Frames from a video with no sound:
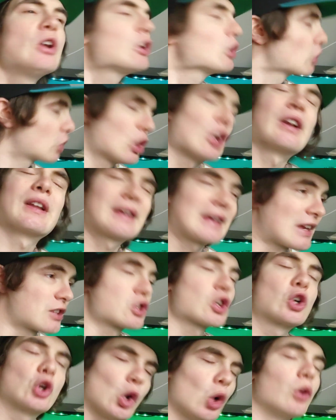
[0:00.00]
You're gonna
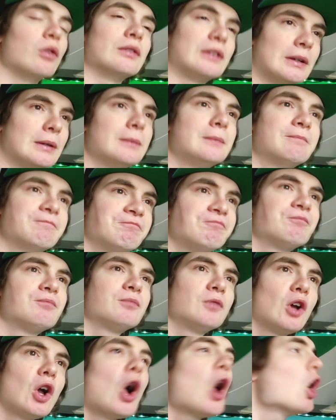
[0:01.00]
catch a cold.
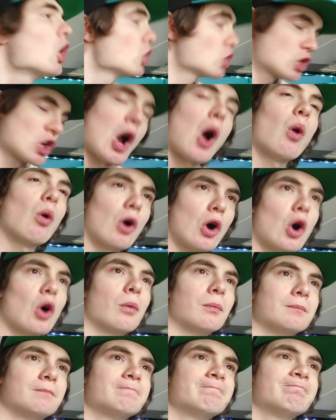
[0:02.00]
Go
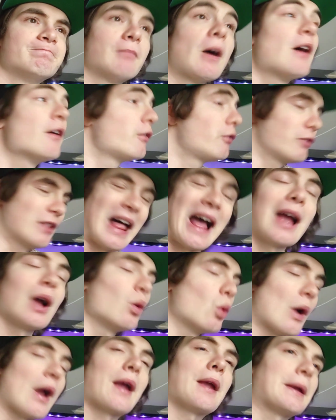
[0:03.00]
home. Fly
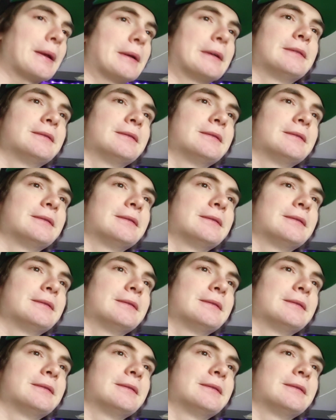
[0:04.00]
away.